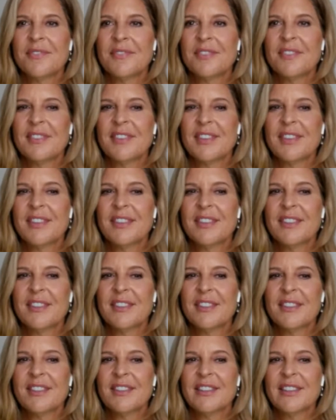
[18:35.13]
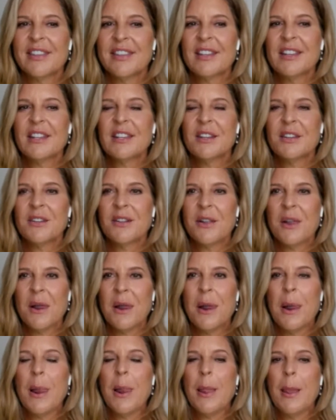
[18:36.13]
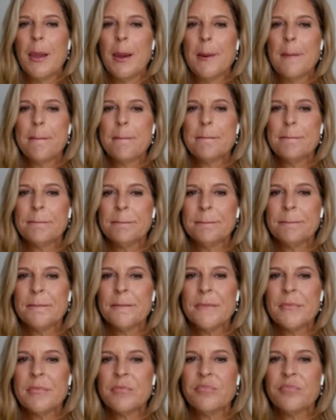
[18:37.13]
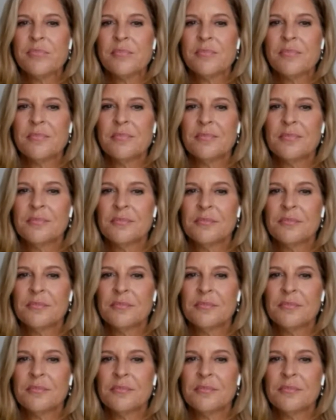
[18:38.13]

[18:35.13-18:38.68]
(silent)